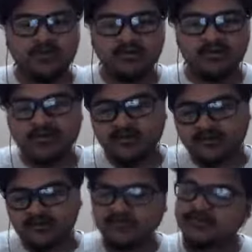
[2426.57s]
What are some of
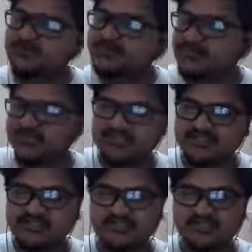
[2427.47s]
the specializations
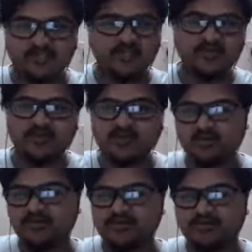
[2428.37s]
that people don't know
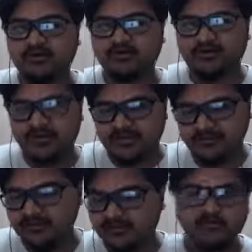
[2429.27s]
about, and could you
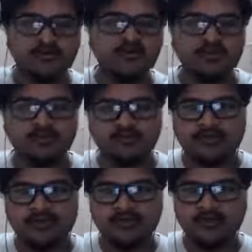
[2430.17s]
talk more about that
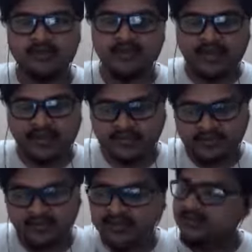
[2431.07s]
and
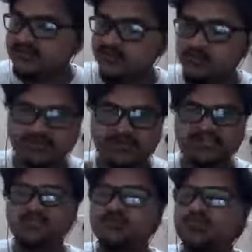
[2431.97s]
the process to
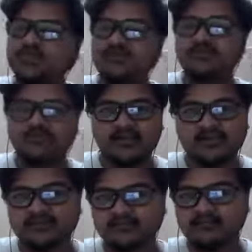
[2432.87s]
become
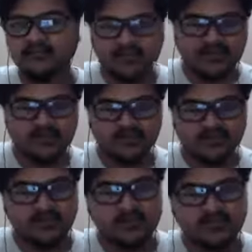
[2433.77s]

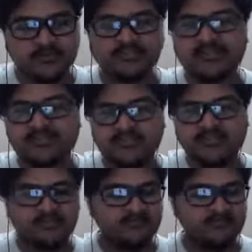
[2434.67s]
specialized in that field?